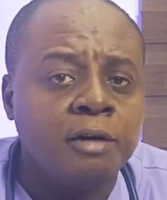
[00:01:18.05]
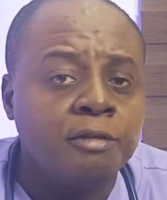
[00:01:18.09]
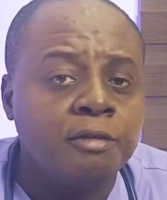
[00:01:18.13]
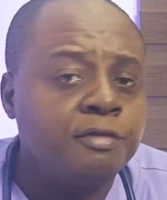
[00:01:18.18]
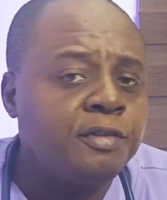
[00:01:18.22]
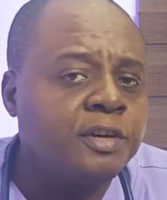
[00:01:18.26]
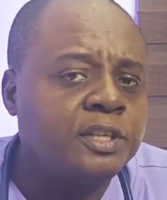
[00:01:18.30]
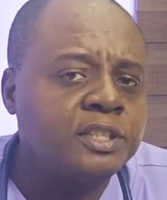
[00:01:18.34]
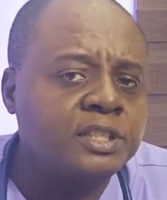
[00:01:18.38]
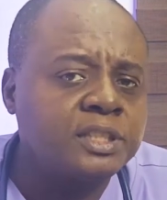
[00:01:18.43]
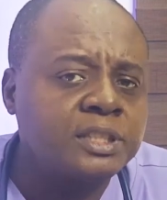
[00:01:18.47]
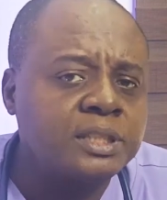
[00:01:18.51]

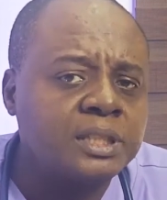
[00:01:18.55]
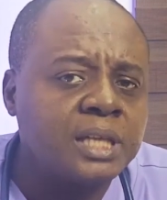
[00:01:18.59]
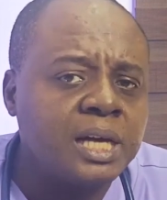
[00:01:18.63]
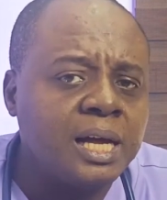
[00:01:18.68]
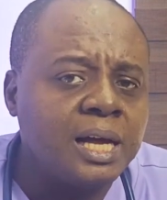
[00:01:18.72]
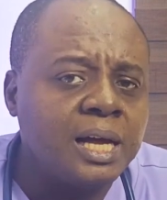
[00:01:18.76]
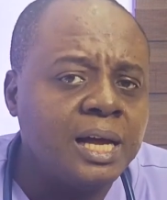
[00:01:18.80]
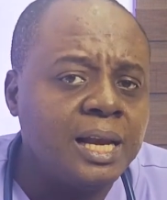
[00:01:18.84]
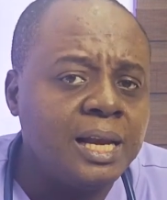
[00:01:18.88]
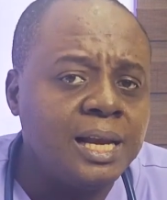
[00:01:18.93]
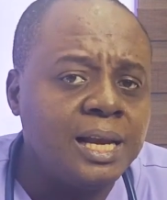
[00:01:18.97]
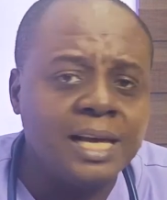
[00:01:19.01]
First,
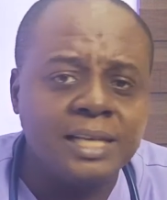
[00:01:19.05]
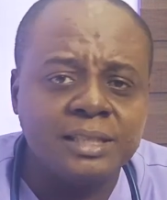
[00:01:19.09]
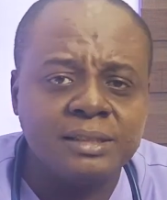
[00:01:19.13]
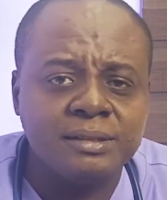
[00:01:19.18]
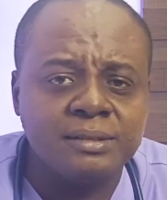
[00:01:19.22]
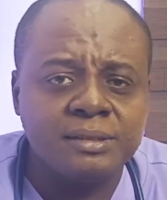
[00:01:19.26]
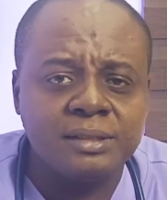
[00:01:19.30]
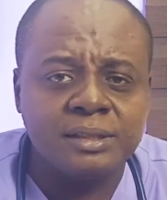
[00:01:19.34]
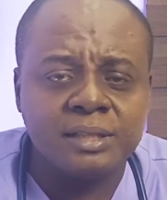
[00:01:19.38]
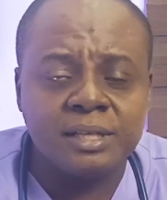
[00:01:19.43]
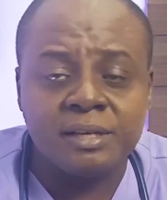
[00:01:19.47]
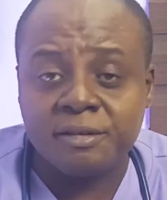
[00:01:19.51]

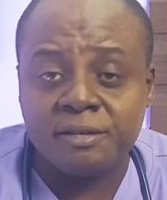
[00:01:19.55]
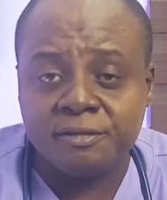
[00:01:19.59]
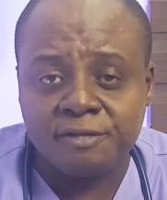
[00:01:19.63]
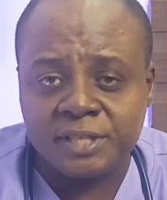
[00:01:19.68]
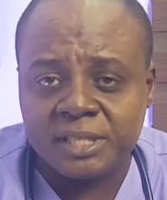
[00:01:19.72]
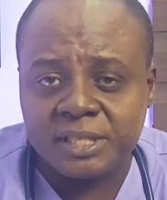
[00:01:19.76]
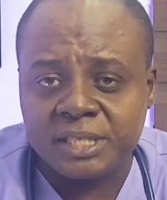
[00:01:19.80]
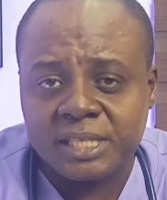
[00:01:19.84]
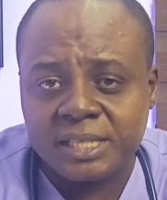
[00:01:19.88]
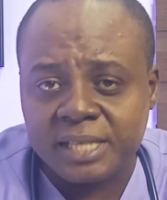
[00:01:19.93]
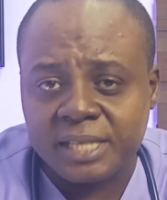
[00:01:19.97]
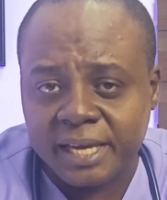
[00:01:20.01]
let's
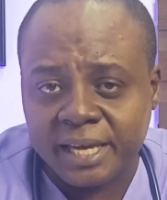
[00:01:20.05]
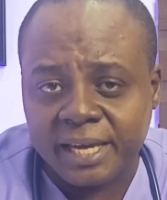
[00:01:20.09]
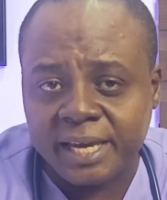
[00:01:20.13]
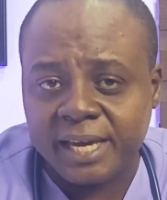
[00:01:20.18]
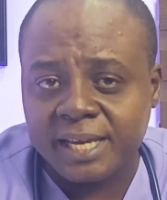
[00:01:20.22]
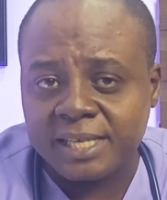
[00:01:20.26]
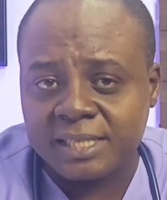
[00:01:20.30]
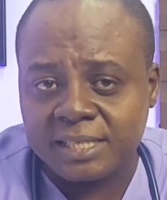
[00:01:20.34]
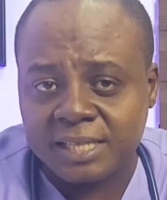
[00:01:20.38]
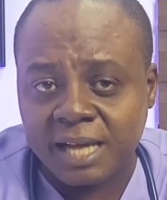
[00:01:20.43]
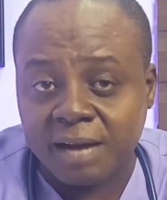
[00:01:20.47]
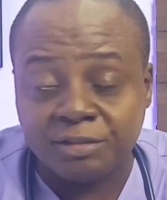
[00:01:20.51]
revisit a
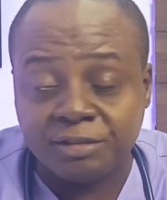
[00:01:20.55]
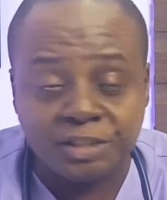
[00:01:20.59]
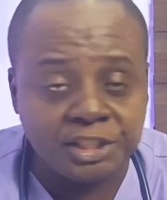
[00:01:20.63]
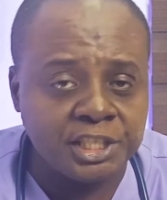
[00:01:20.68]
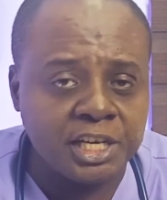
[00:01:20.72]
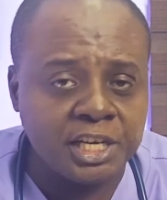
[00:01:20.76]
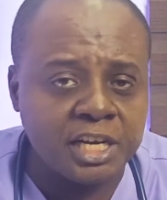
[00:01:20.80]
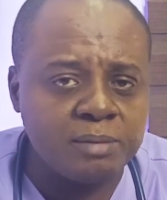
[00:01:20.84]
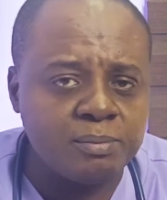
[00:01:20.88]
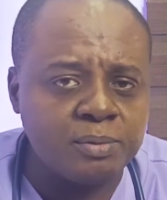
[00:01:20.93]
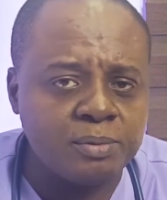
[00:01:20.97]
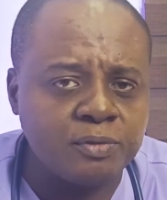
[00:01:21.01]
case I've
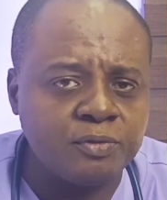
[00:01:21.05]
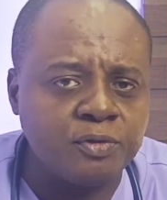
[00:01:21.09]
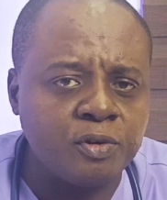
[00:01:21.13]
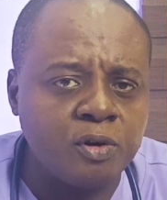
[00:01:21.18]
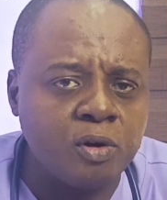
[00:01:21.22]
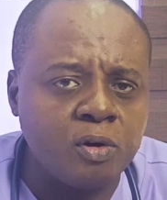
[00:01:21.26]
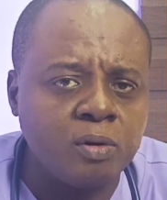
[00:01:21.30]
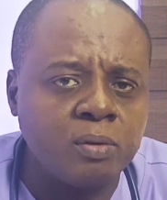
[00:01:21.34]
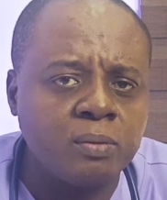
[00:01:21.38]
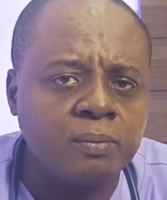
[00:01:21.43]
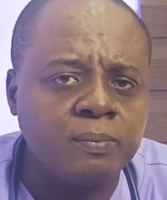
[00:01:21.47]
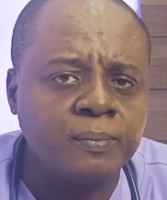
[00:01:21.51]
shared
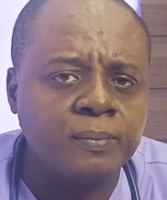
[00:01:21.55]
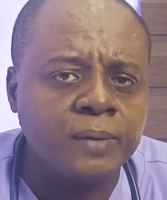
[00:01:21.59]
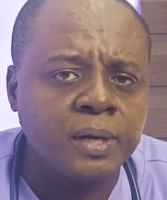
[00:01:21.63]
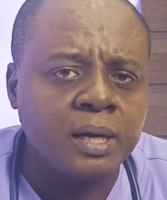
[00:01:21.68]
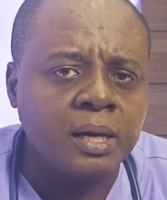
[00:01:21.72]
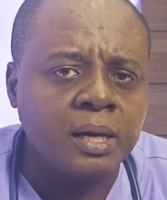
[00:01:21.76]
before.